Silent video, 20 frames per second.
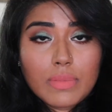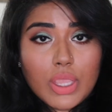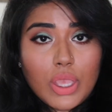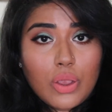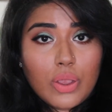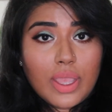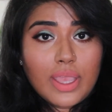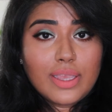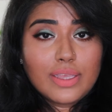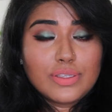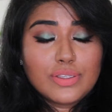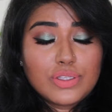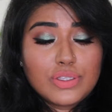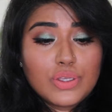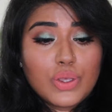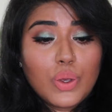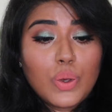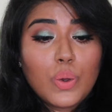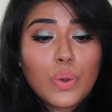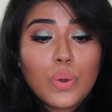Okay,
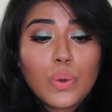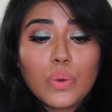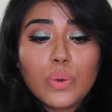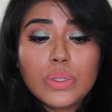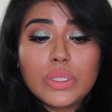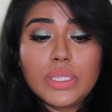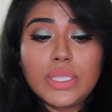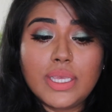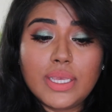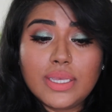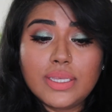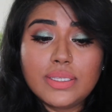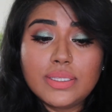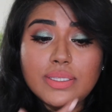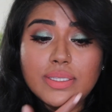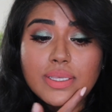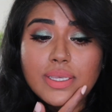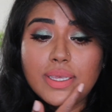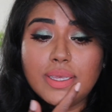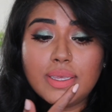so
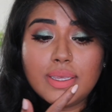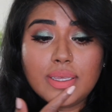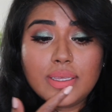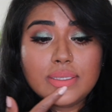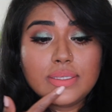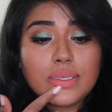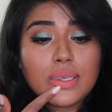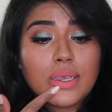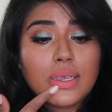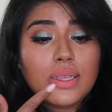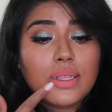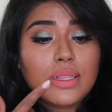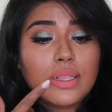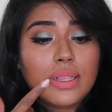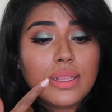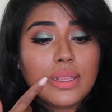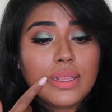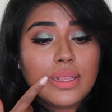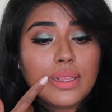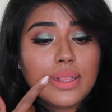this is a
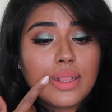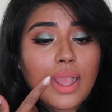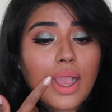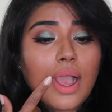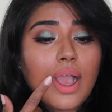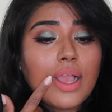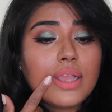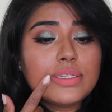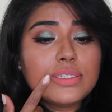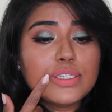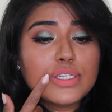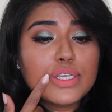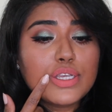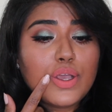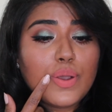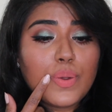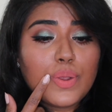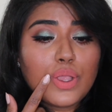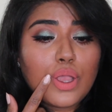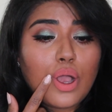lot
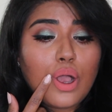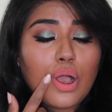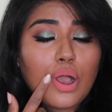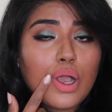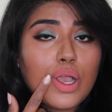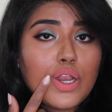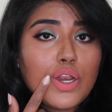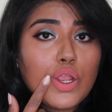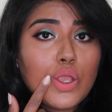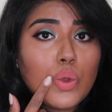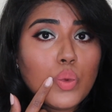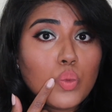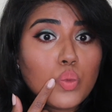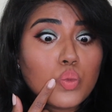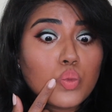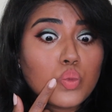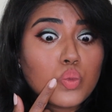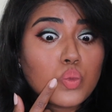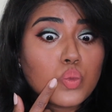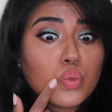going on
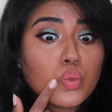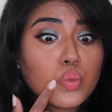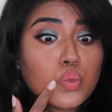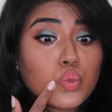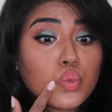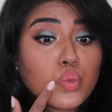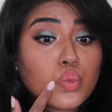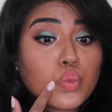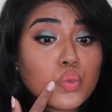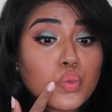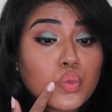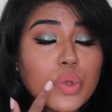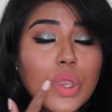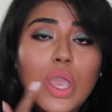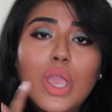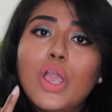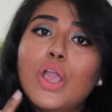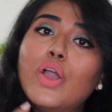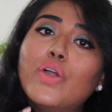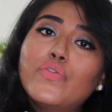
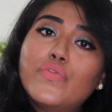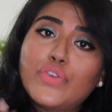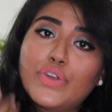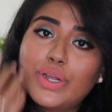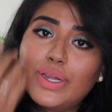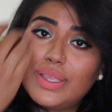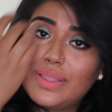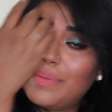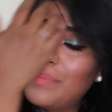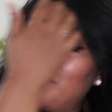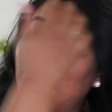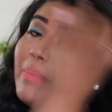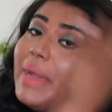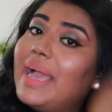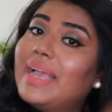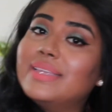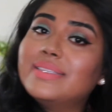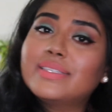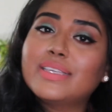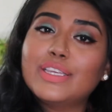for
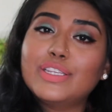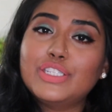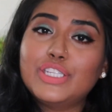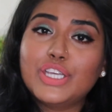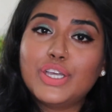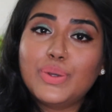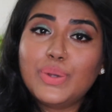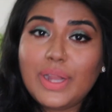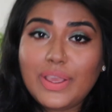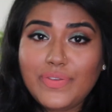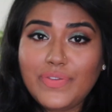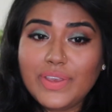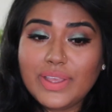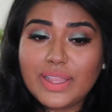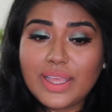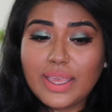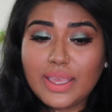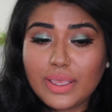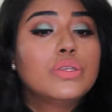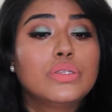my skin tone, I feel
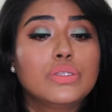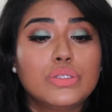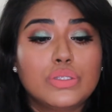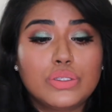like.